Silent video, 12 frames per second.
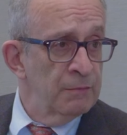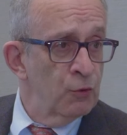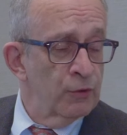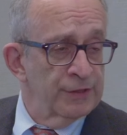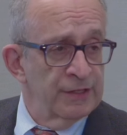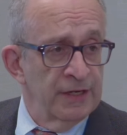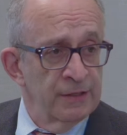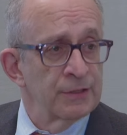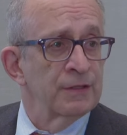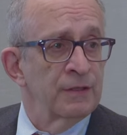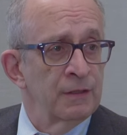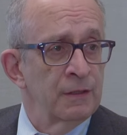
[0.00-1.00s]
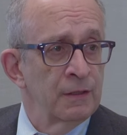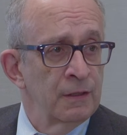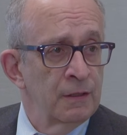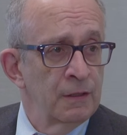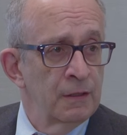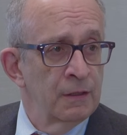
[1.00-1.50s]
more attention
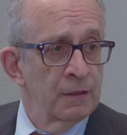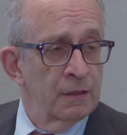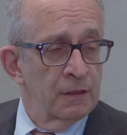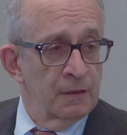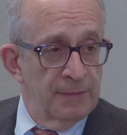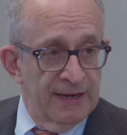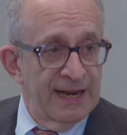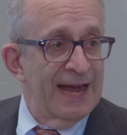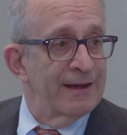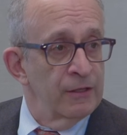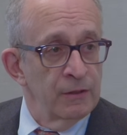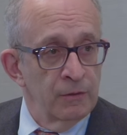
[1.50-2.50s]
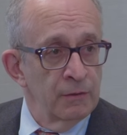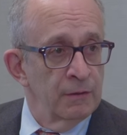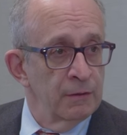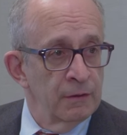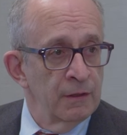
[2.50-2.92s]
about how to